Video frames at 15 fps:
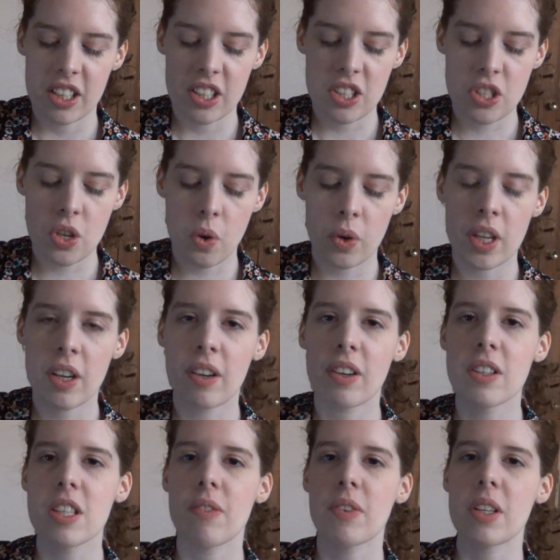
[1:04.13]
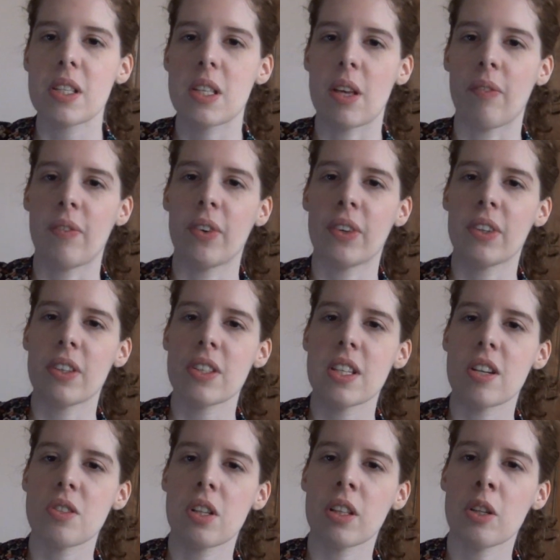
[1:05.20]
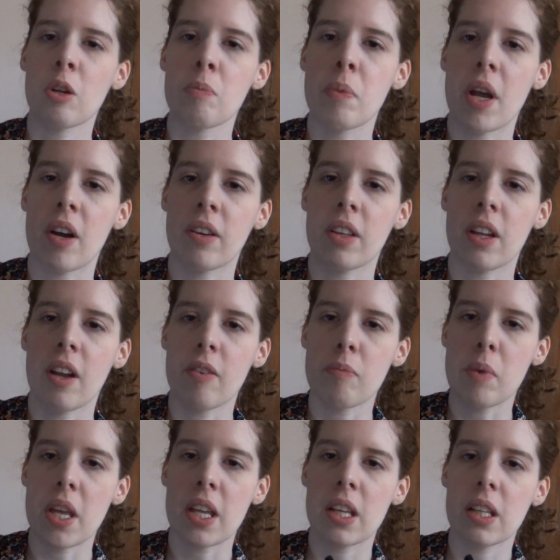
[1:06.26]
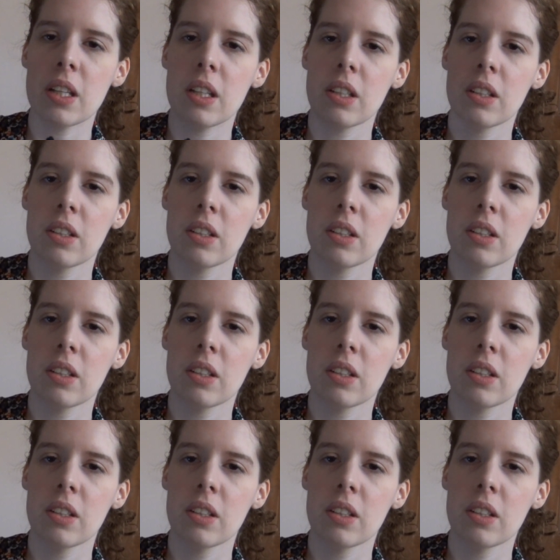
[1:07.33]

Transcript: So here are some examples. Here's a little bear that I've made.